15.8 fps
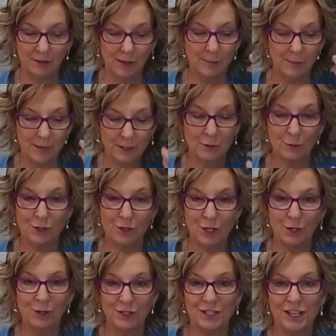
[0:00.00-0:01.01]
mental
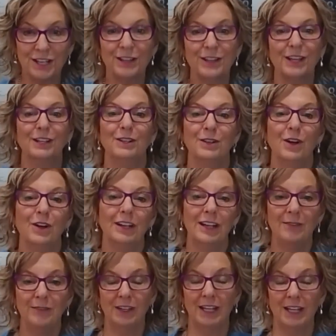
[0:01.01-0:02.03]
surety that you're not
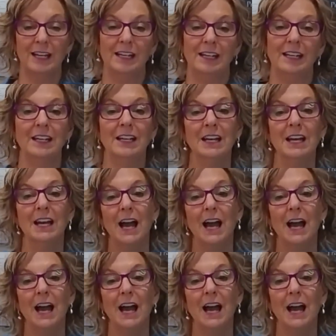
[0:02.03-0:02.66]
leaving any